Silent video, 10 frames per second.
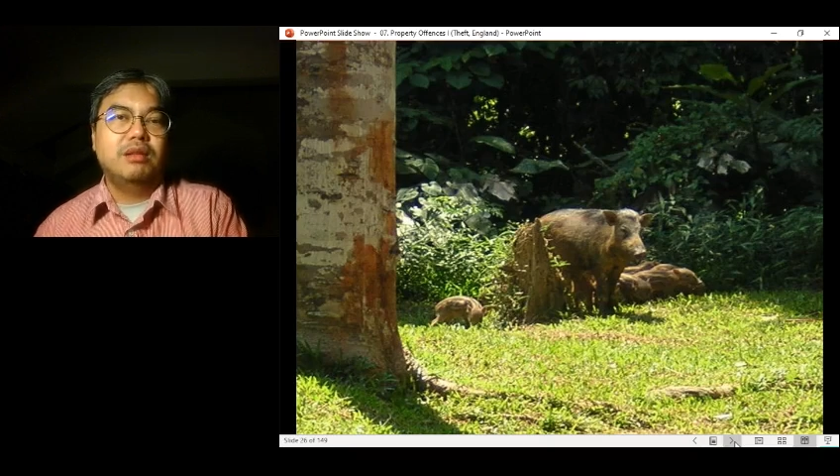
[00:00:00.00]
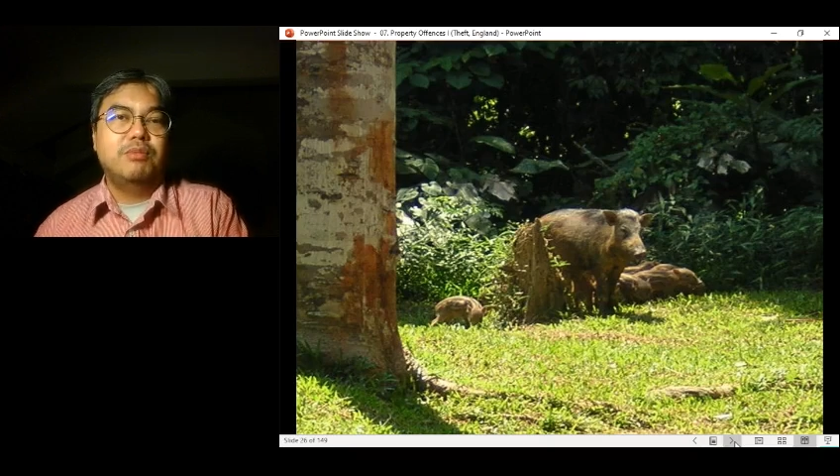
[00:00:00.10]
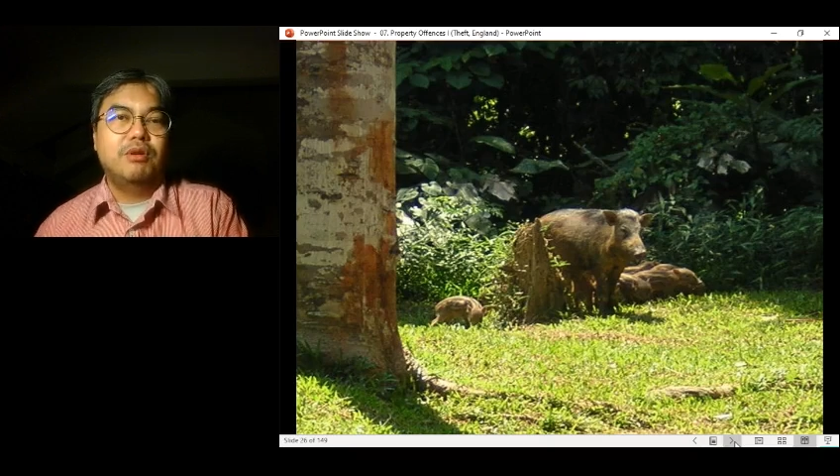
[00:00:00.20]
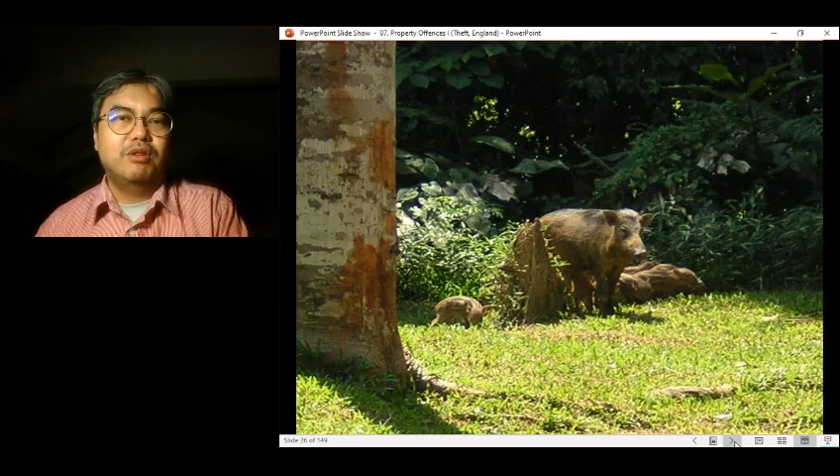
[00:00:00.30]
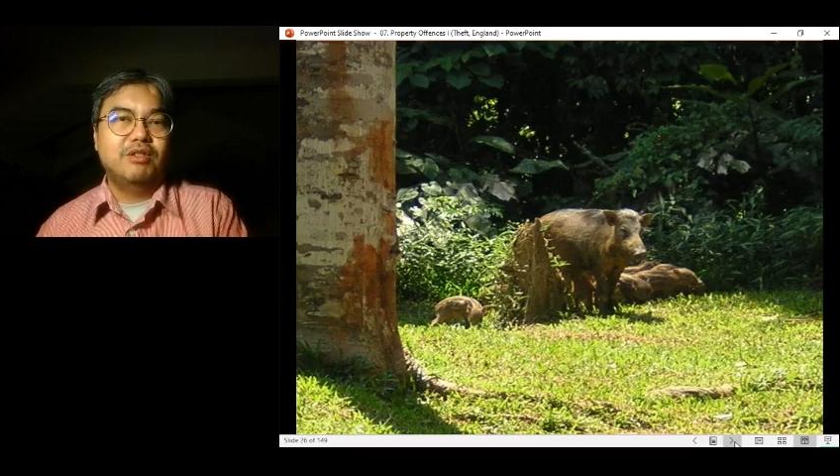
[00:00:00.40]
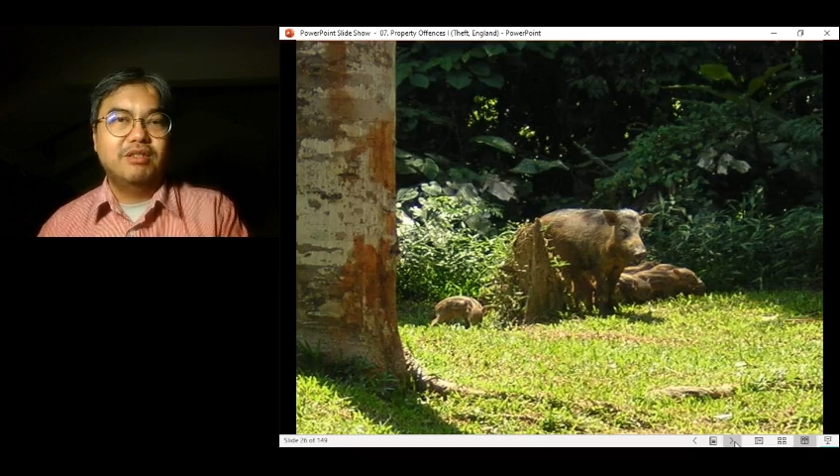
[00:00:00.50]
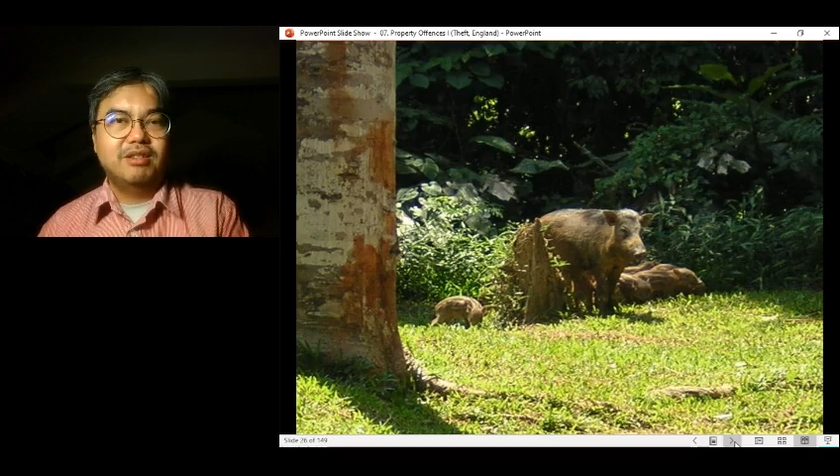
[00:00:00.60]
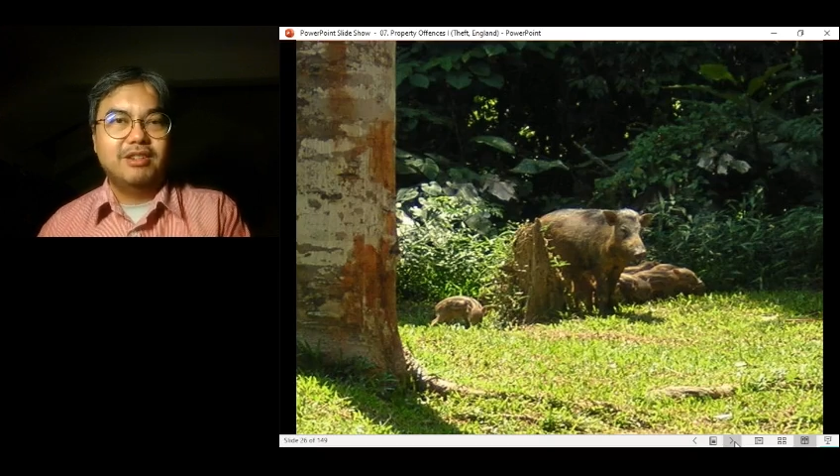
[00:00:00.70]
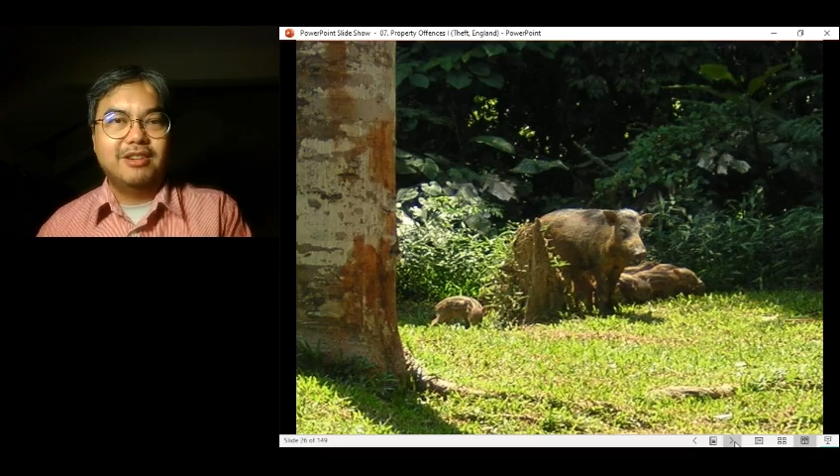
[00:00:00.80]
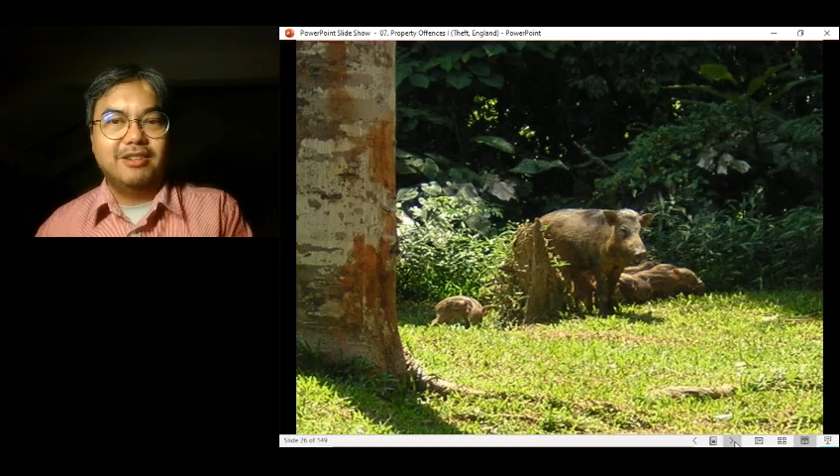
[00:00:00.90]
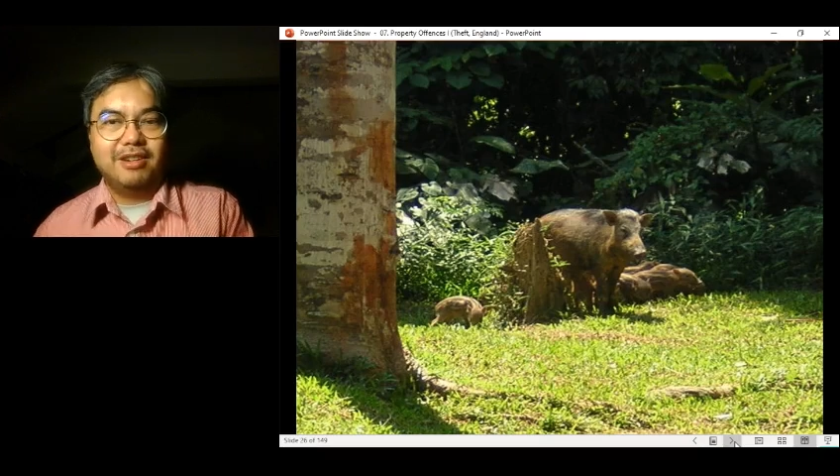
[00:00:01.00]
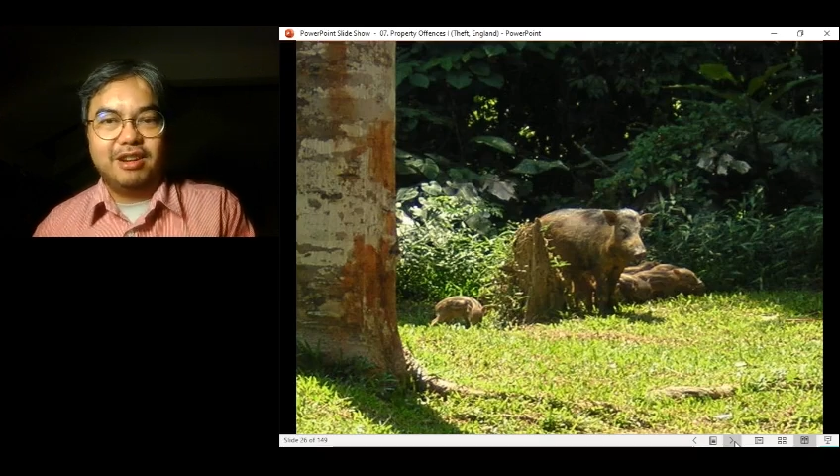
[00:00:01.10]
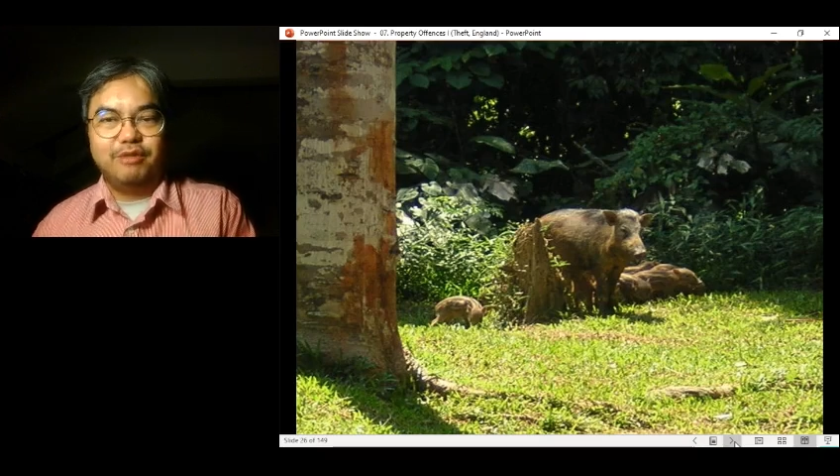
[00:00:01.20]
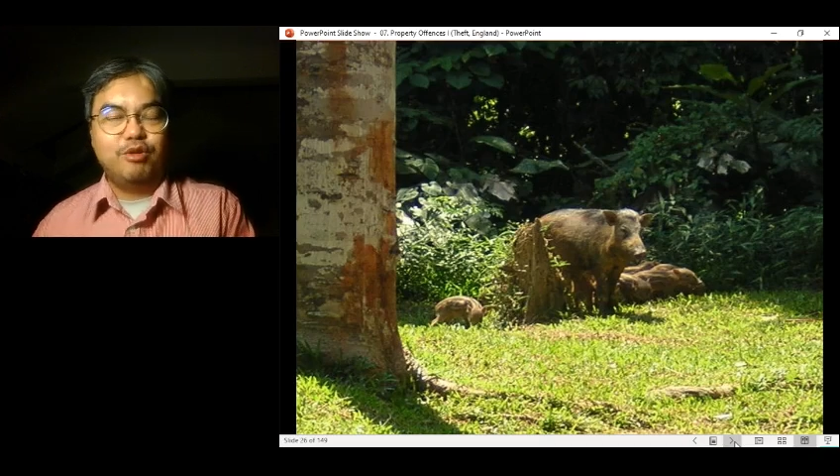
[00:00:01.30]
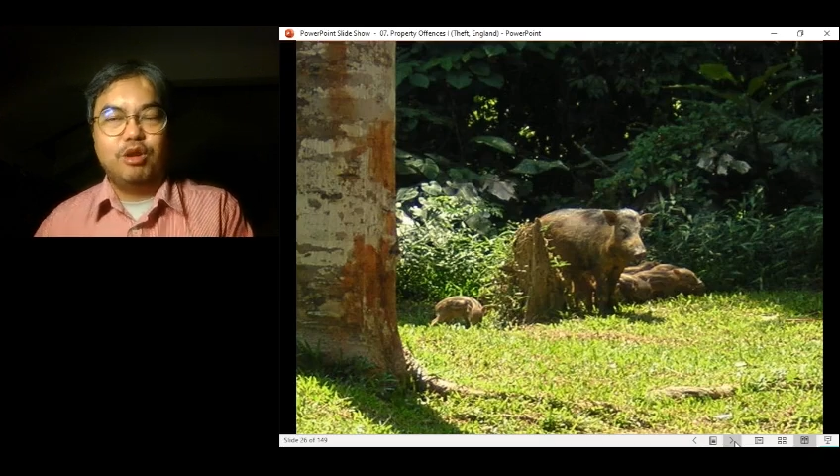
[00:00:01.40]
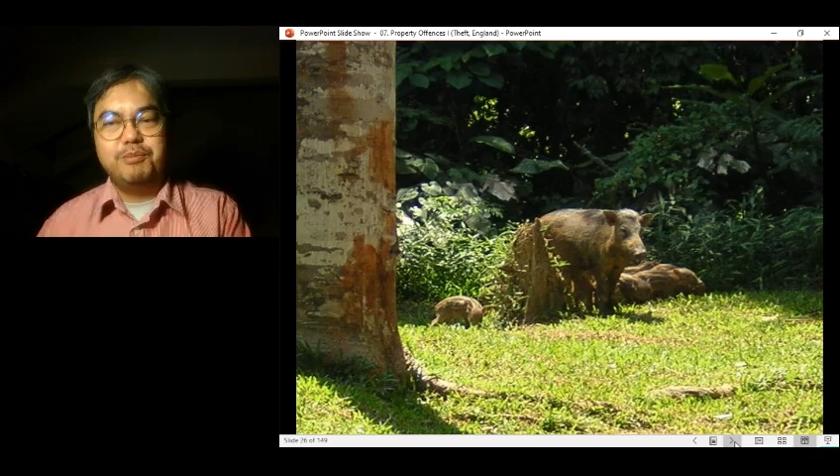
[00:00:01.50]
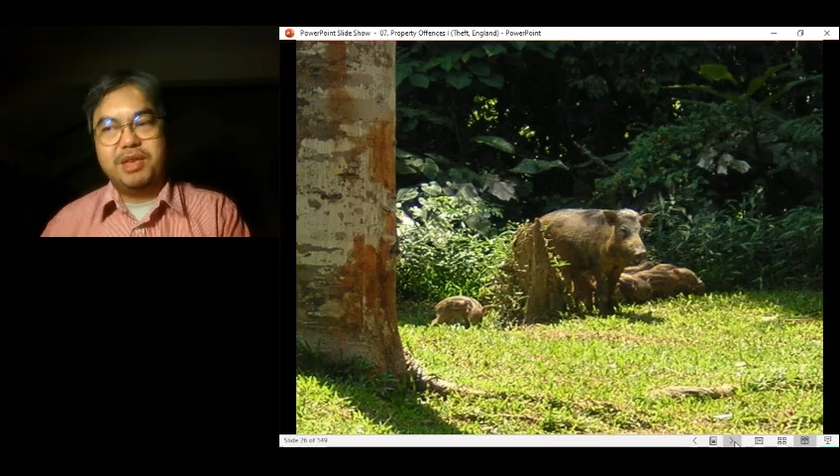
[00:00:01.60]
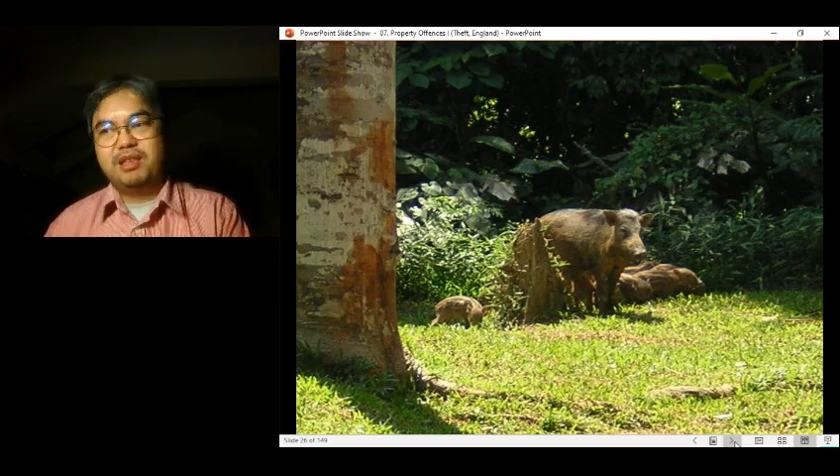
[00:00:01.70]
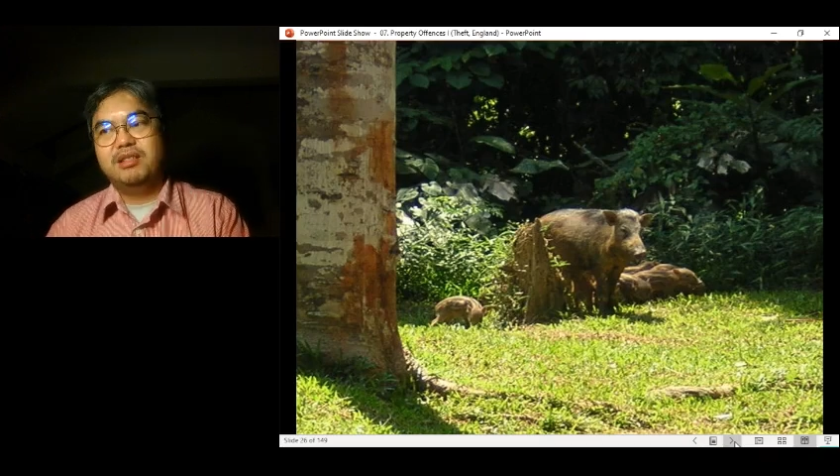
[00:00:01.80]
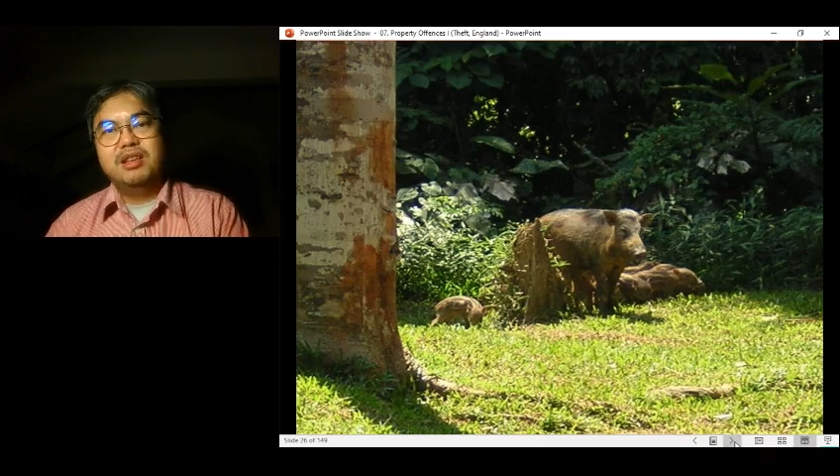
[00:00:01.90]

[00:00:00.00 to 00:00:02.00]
boar for a meal.